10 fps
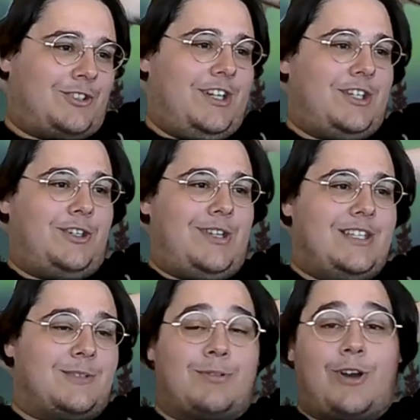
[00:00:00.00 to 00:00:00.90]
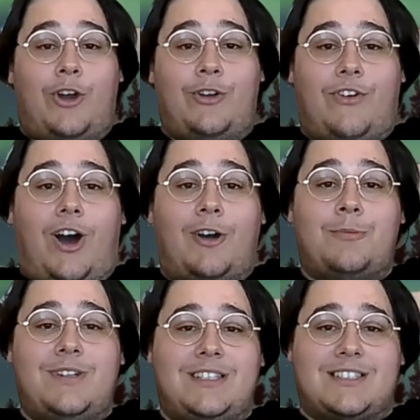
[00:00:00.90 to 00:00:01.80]
contrary to his
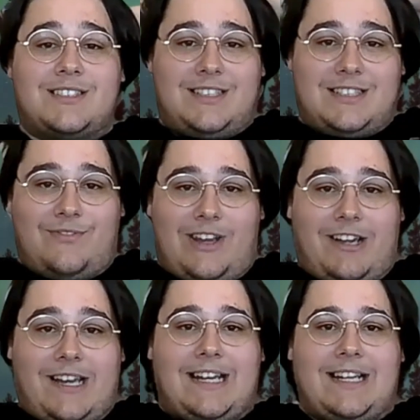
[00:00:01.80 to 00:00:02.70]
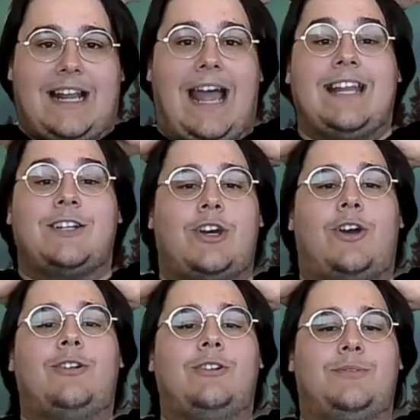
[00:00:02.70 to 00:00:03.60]
profile. It's very
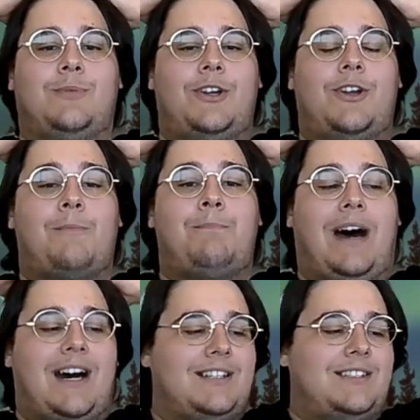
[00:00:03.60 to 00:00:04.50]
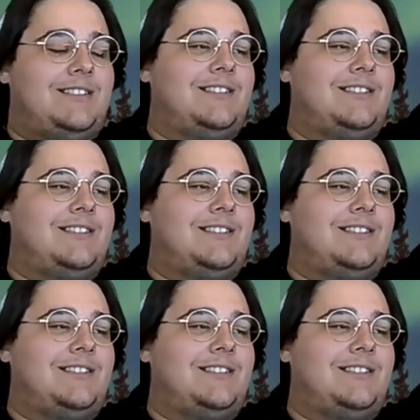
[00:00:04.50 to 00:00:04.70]
anecdotal and whatnot, but